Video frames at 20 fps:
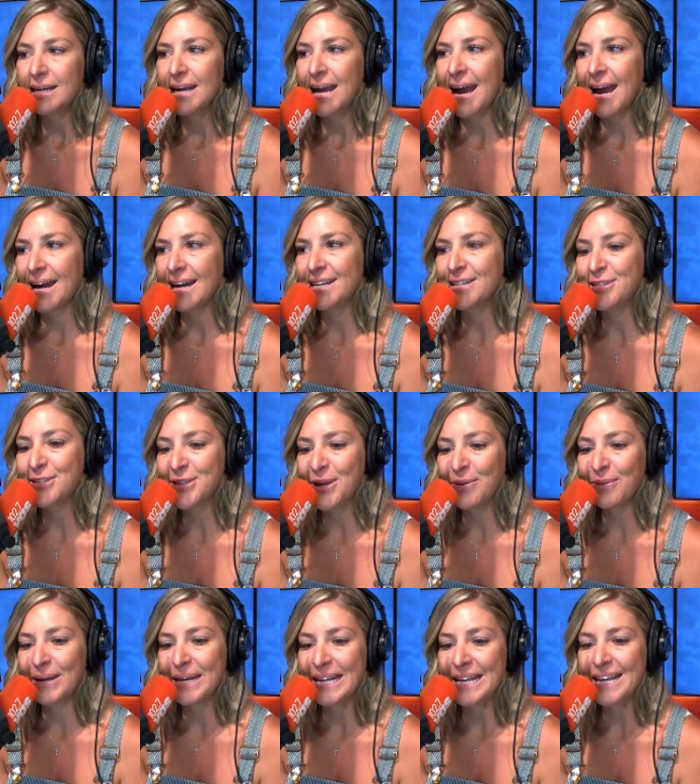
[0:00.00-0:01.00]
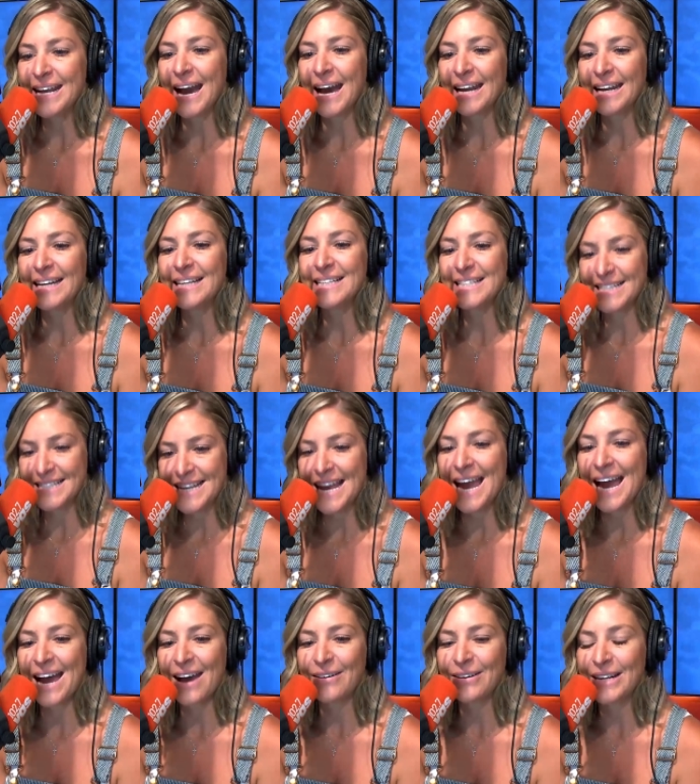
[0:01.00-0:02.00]
And so when he got into
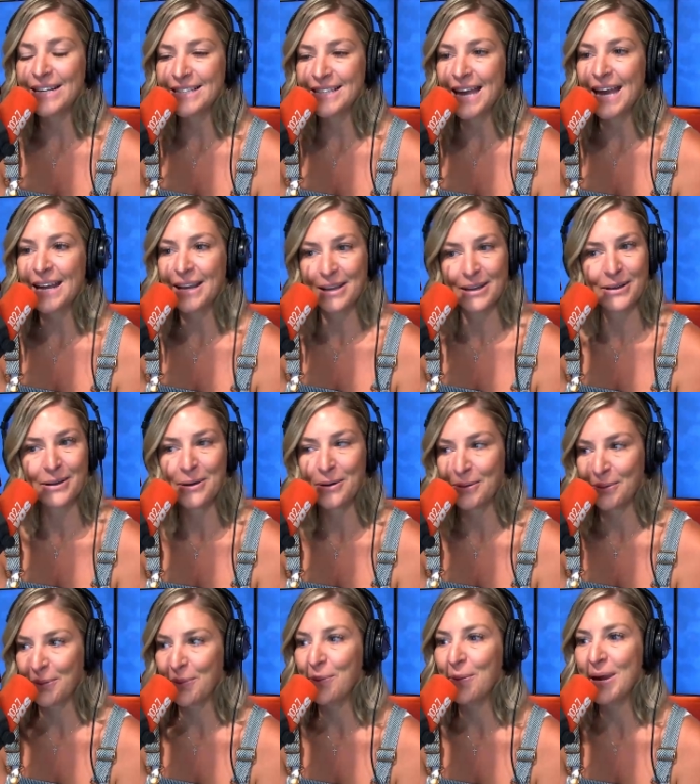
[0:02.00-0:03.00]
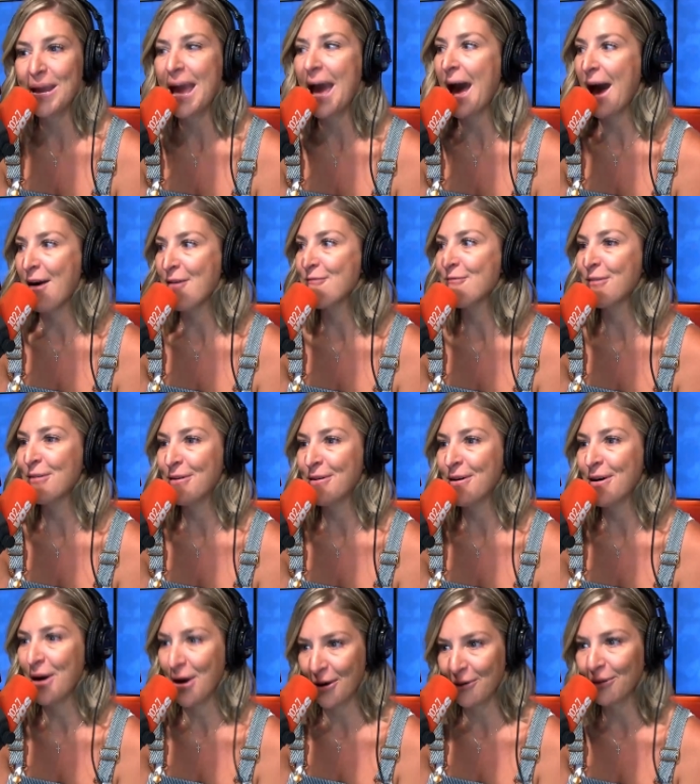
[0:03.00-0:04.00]
town, he's like, we have
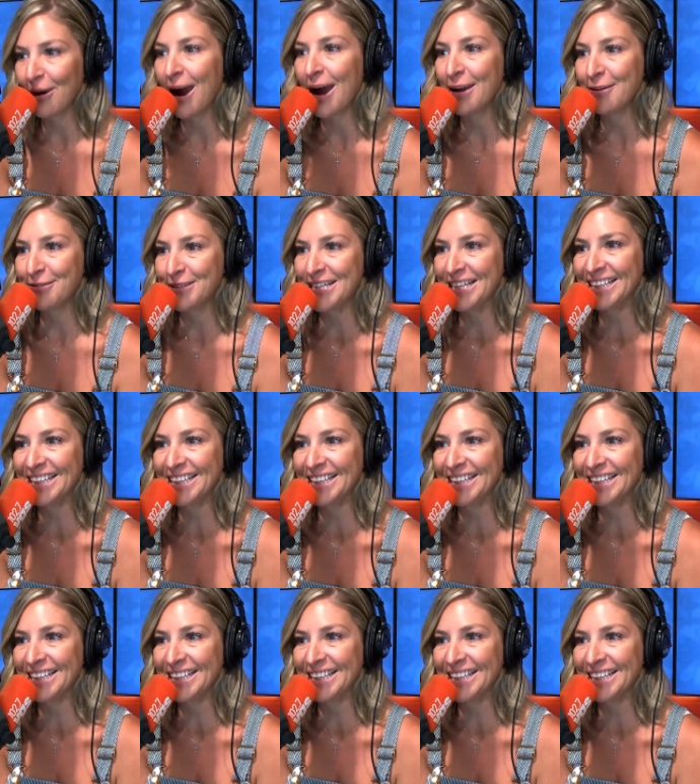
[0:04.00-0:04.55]
arrived.